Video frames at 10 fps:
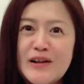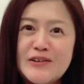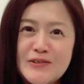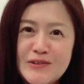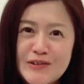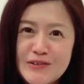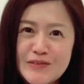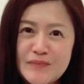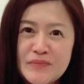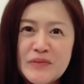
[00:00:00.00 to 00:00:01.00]
to you,
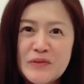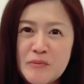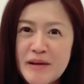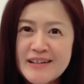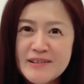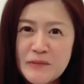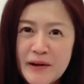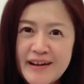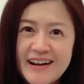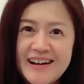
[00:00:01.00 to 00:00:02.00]
no matter
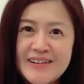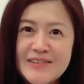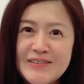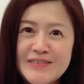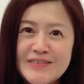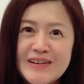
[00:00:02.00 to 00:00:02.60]
where are you,